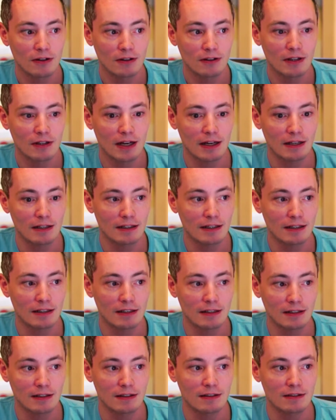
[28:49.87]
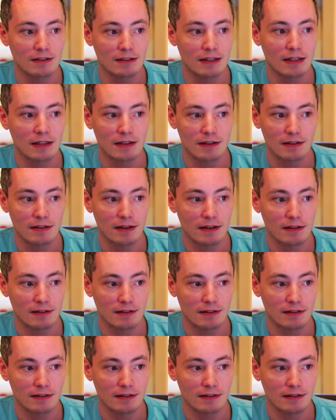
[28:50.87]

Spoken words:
that it is synthesized.